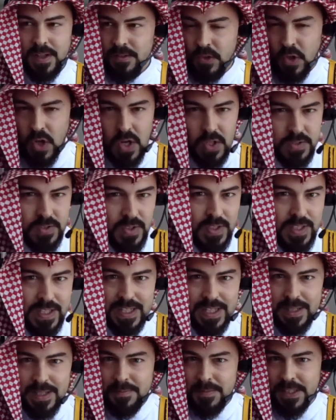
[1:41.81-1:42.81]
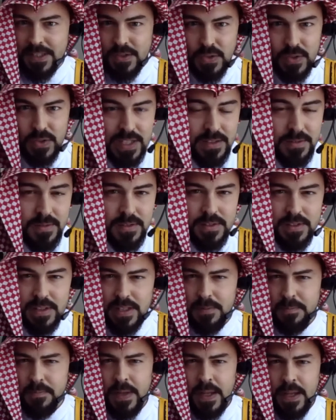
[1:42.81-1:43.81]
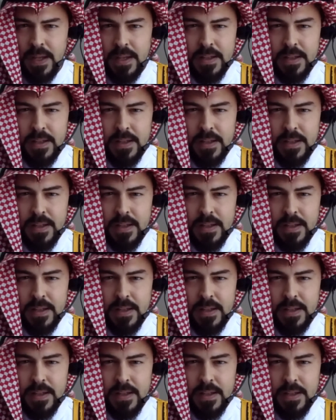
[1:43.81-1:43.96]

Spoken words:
talk to them, interact with them,